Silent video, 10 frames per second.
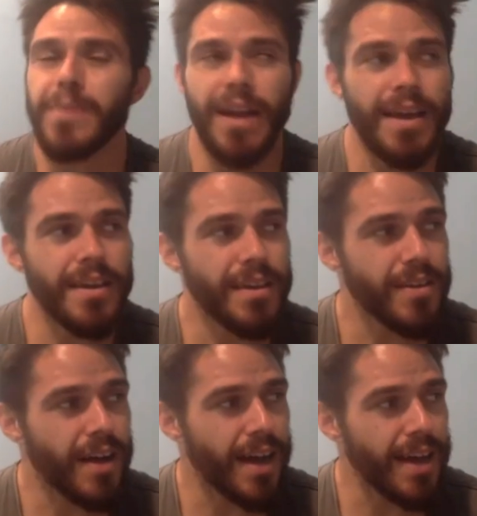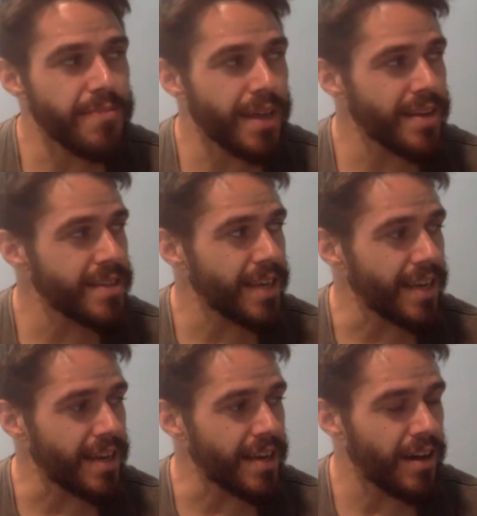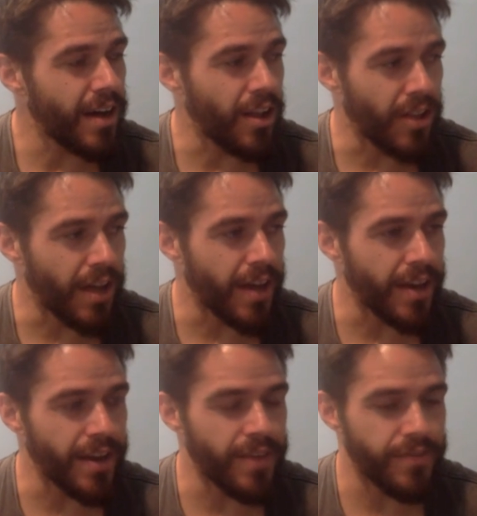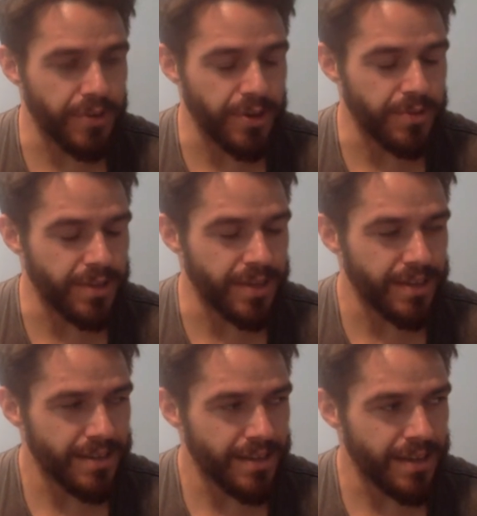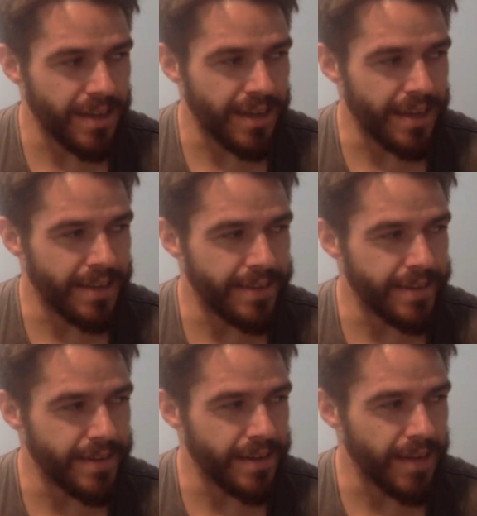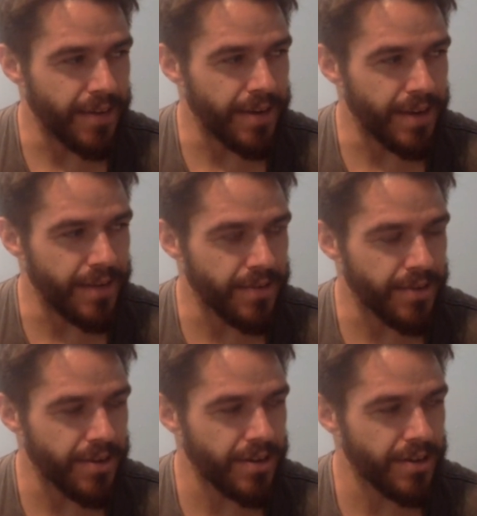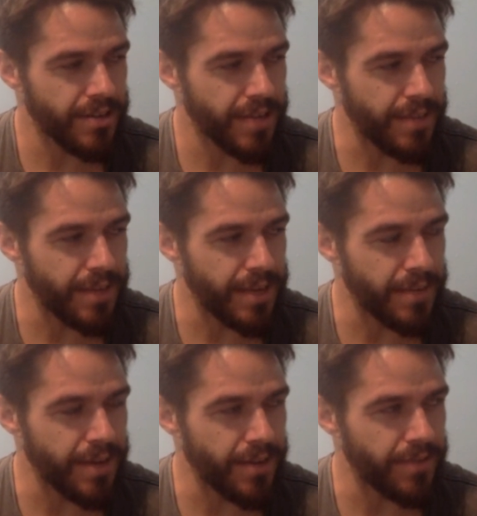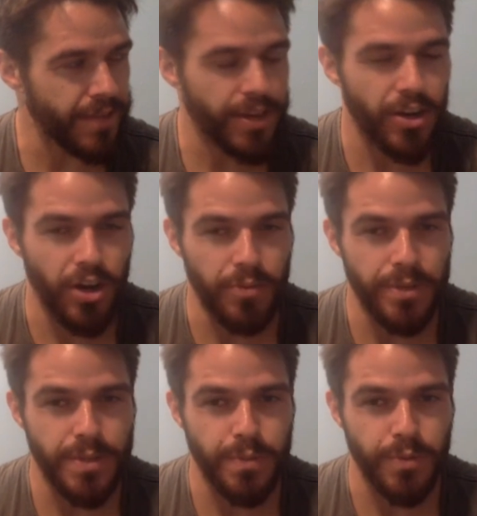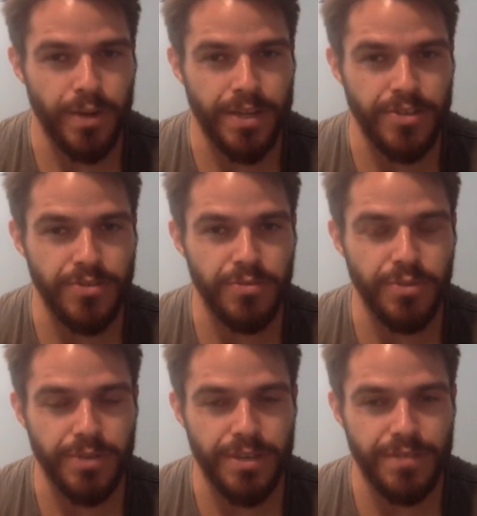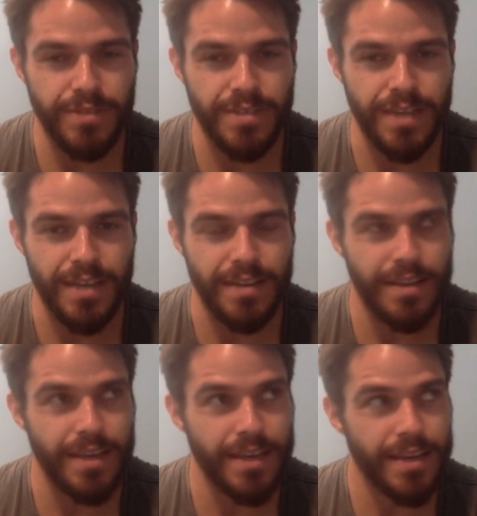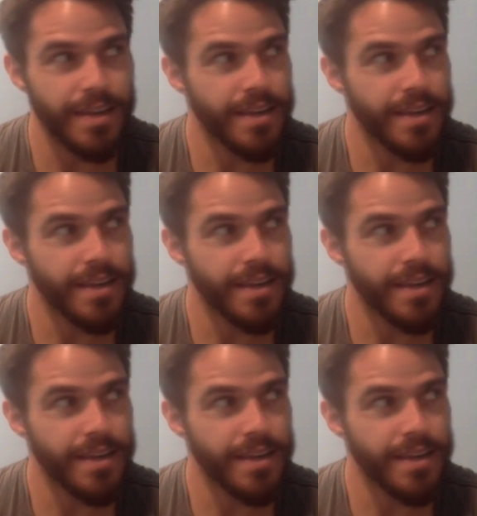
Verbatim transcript: i mean i i meditate a lot and frequently and i would never claim any amount of like calmness but what i do believe is that it like